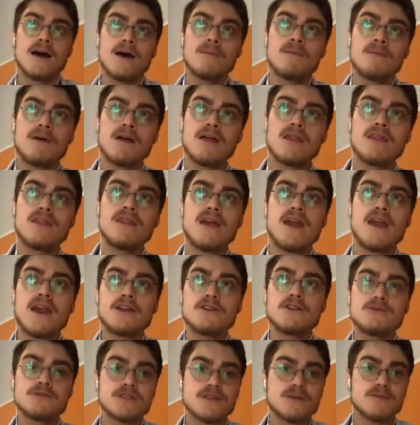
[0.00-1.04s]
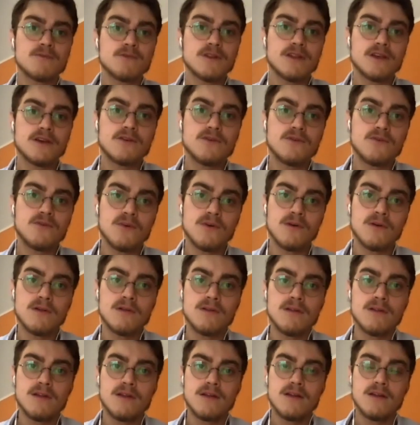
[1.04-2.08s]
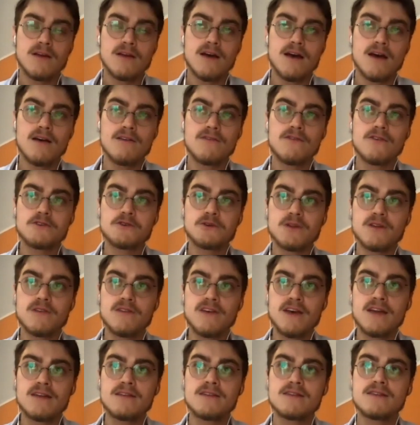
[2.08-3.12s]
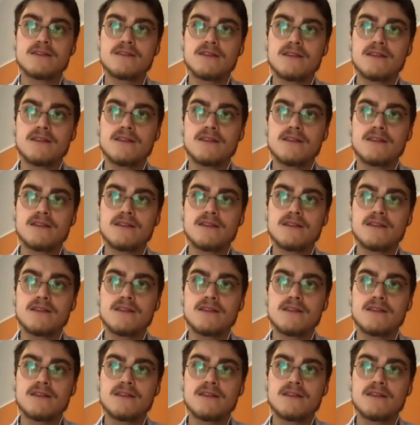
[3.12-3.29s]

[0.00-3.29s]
they do some really cool virtual event